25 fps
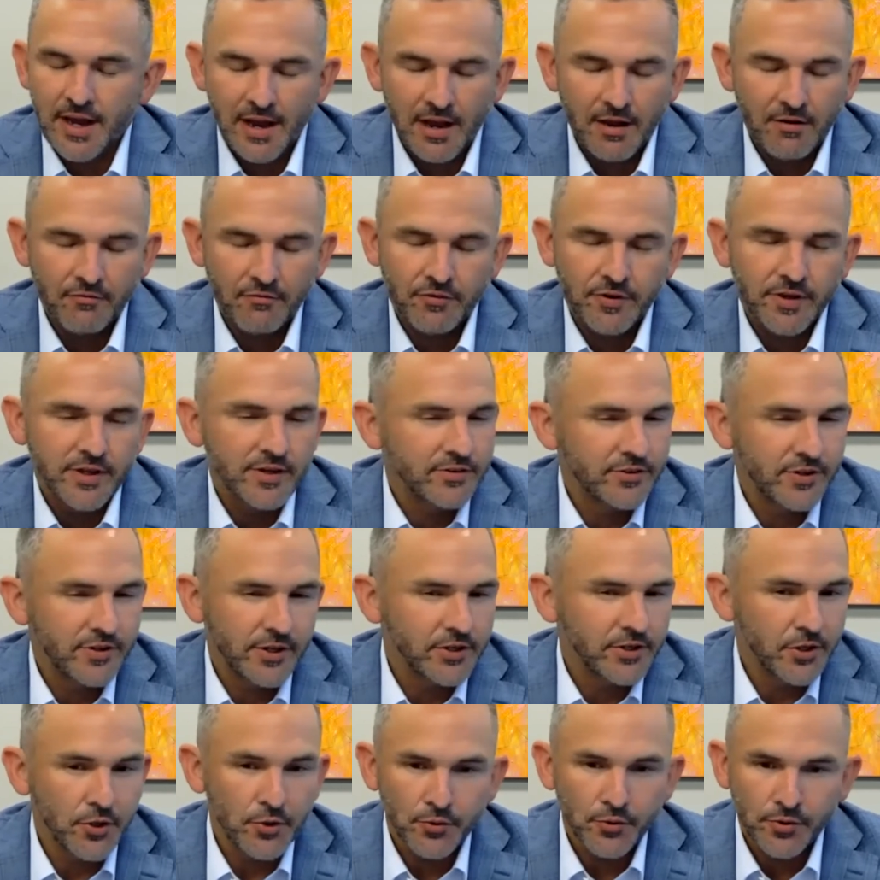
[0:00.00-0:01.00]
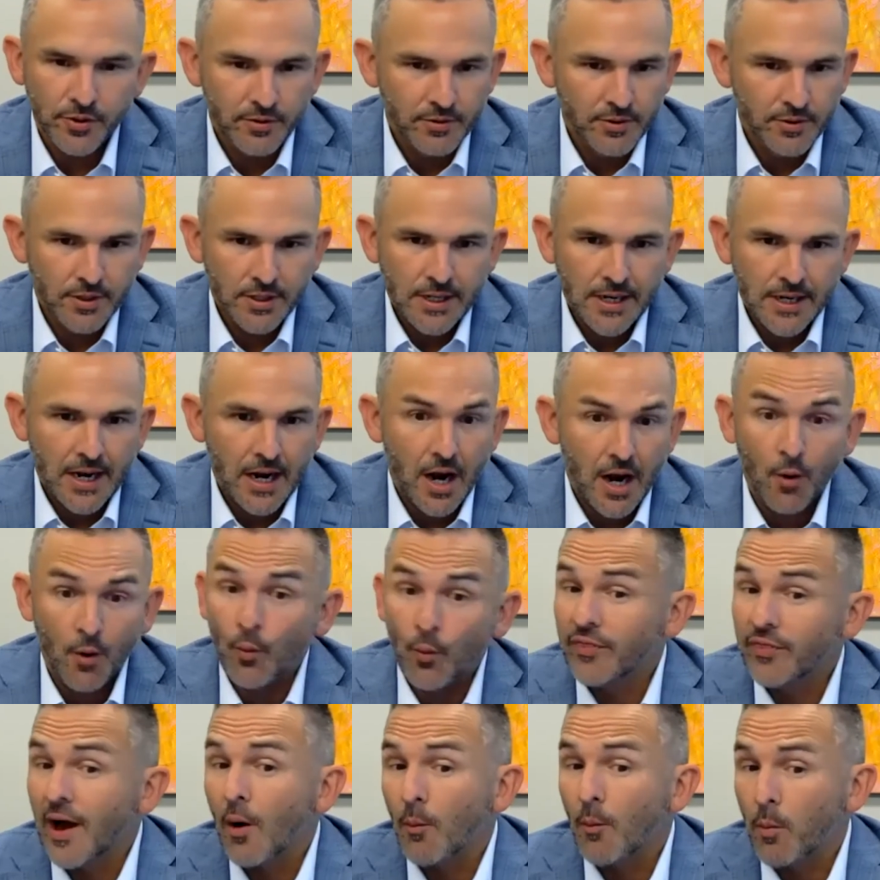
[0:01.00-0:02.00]
have continued
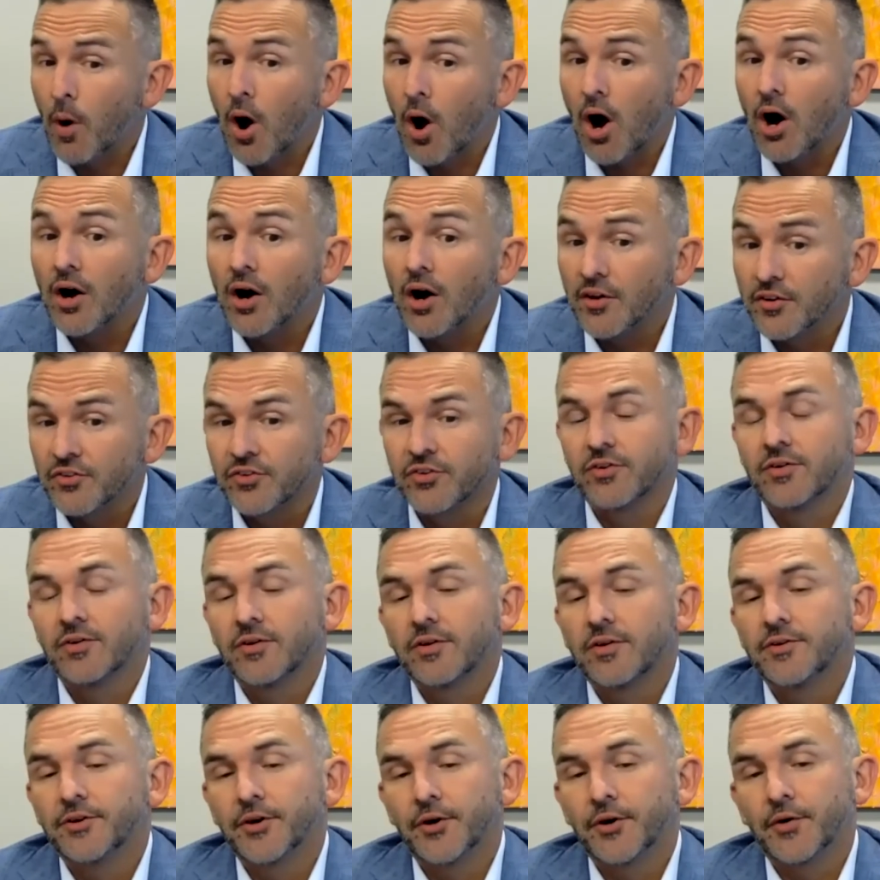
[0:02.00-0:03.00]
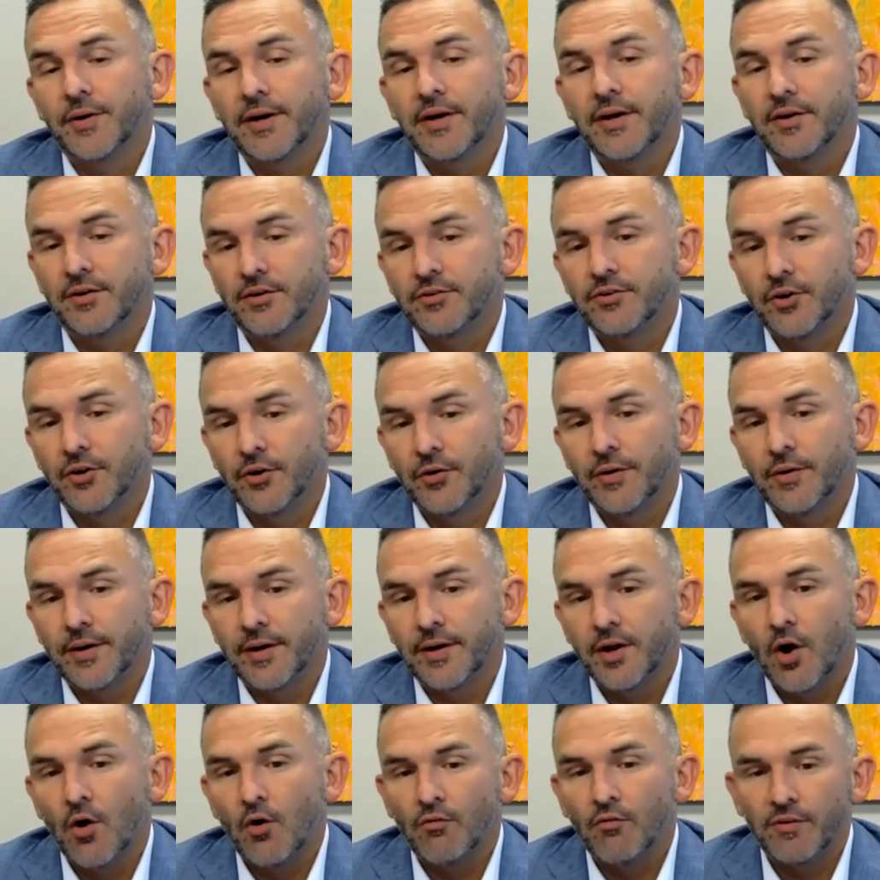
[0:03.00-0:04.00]
without pause during
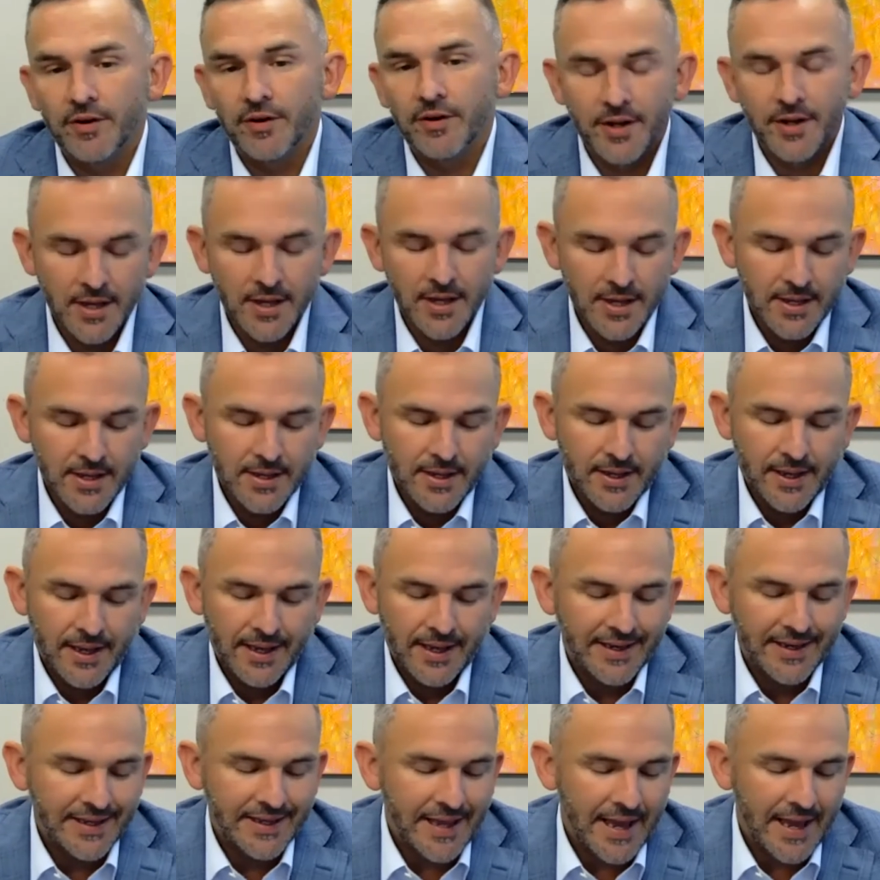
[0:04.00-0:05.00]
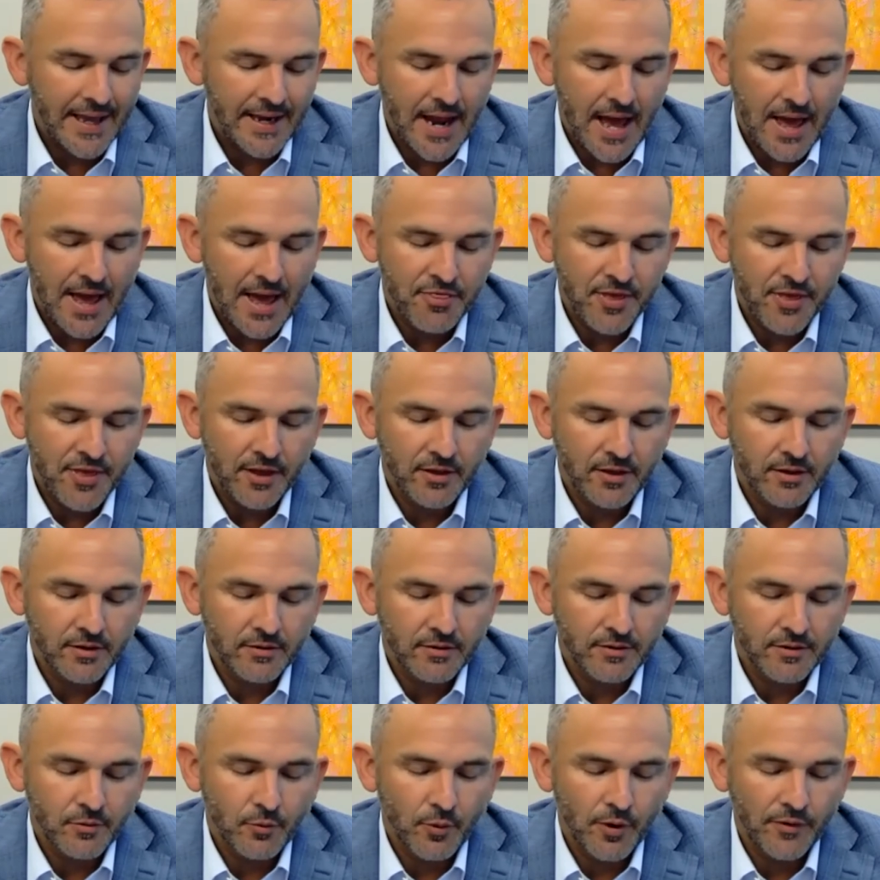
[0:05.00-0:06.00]
COVID. And again, I think
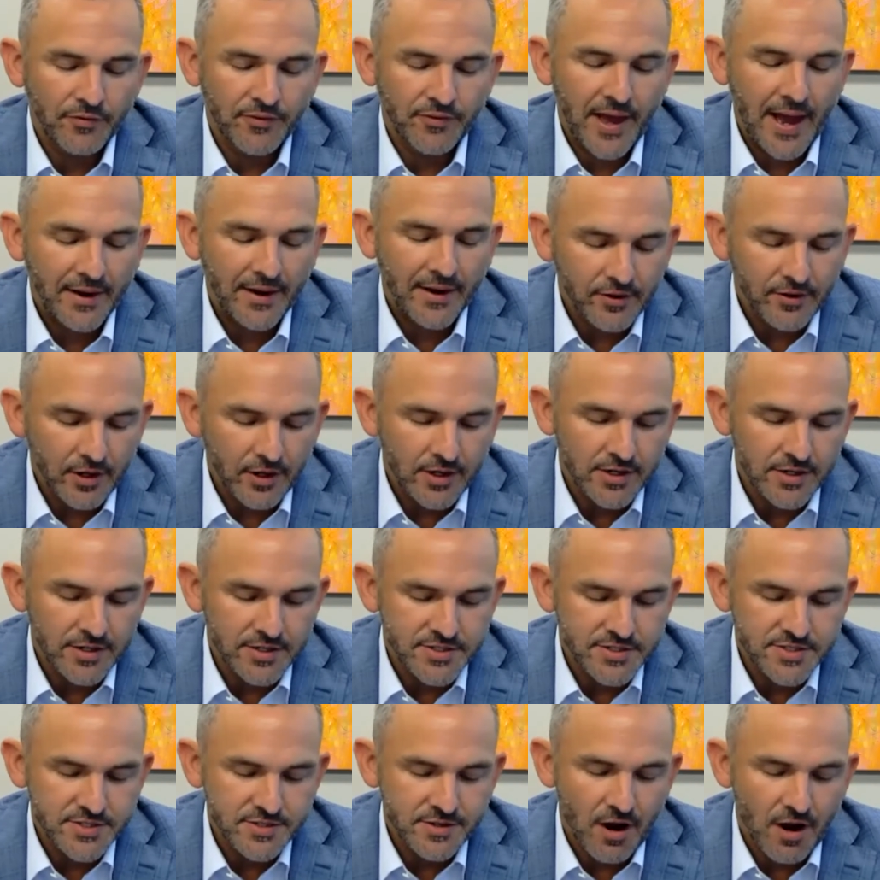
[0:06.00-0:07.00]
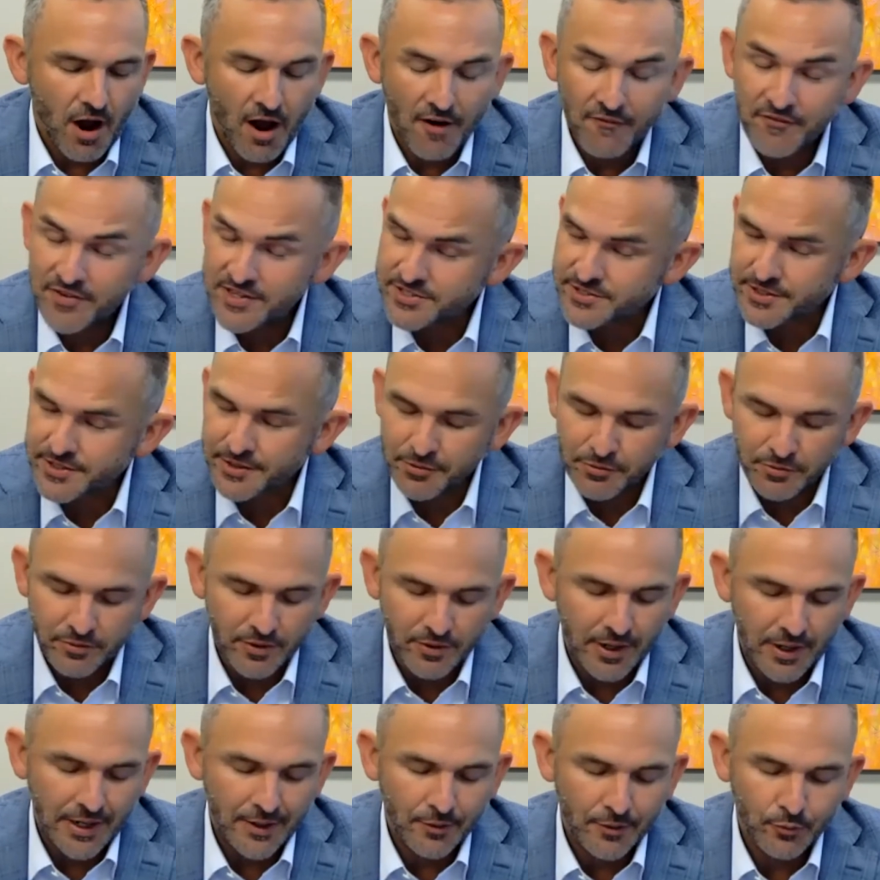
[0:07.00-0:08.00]
what that does, obviously,
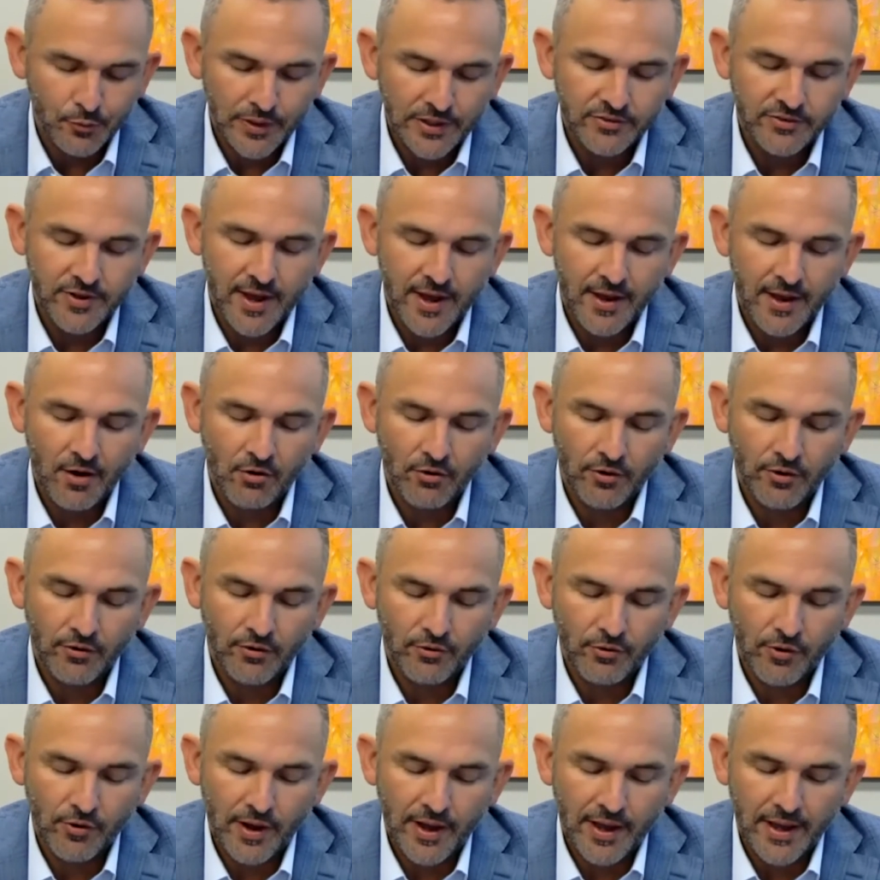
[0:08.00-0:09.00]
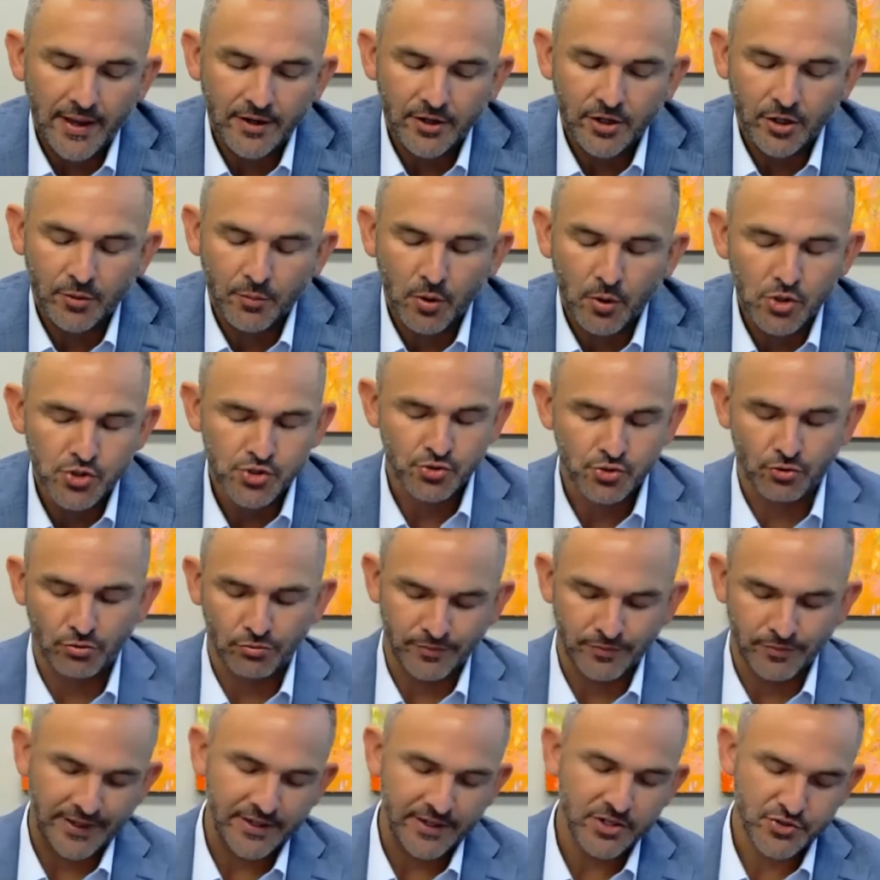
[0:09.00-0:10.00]
retail and commercial
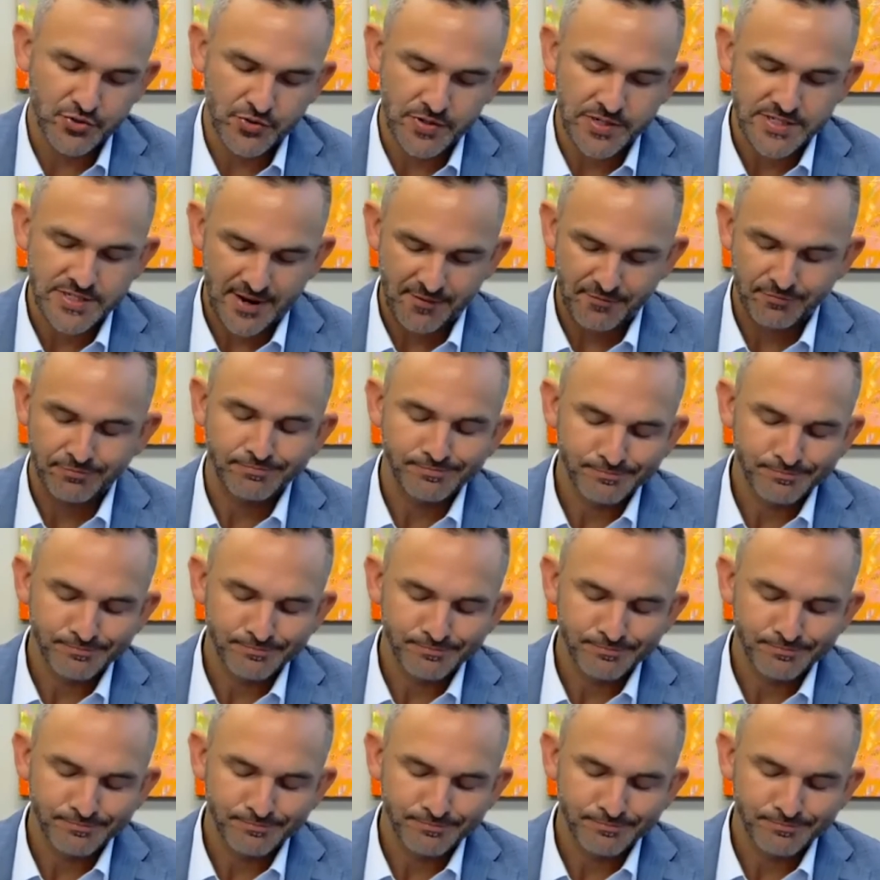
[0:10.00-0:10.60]
industries have